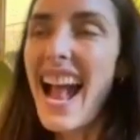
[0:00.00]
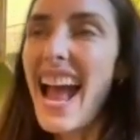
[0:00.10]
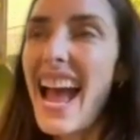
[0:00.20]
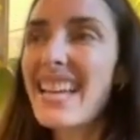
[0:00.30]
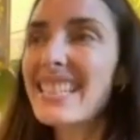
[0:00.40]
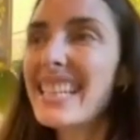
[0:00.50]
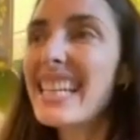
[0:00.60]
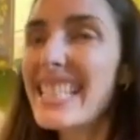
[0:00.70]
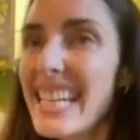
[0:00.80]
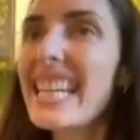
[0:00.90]
and
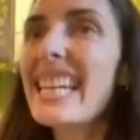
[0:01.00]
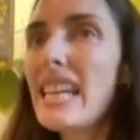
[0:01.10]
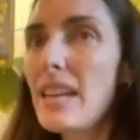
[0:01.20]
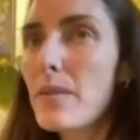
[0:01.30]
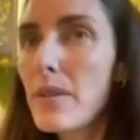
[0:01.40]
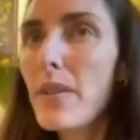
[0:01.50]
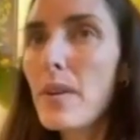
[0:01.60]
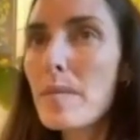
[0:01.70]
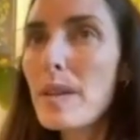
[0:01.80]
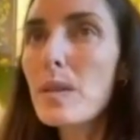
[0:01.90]
he did he
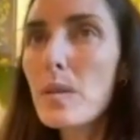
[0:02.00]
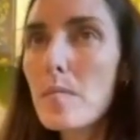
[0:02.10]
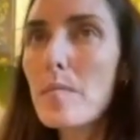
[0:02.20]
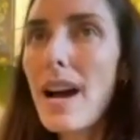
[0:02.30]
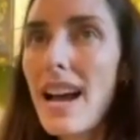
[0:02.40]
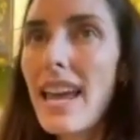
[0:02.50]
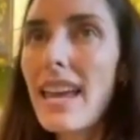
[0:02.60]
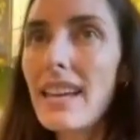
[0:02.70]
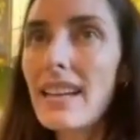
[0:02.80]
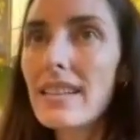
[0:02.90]
referred me to
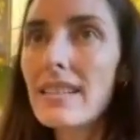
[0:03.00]
my